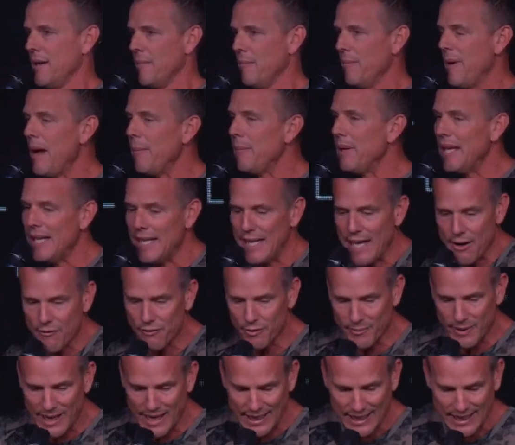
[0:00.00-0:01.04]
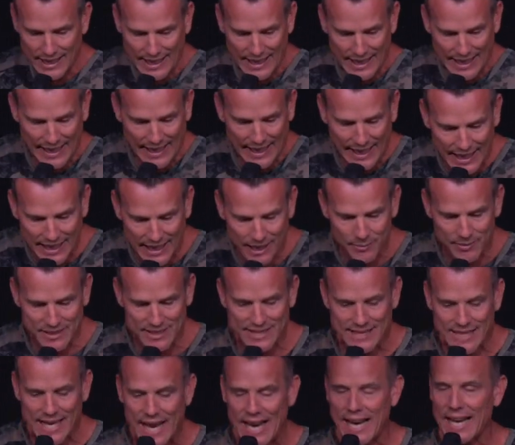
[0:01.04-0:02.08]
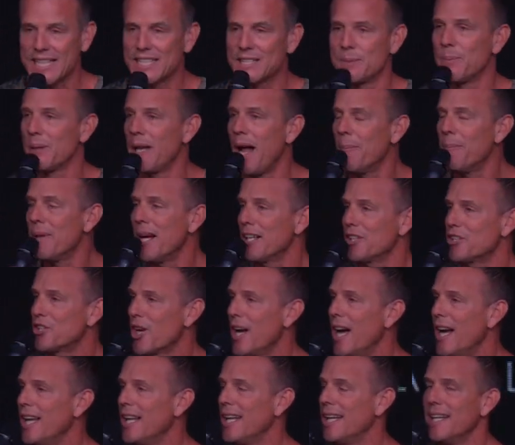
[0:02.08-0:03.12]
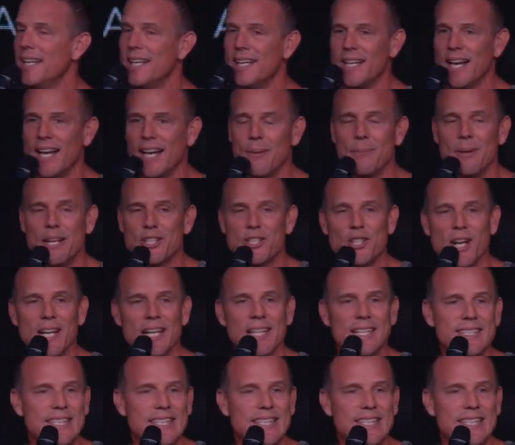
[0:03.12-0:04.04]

Maybe he never made any mistakes, but I'm not trying to, I'm not trying to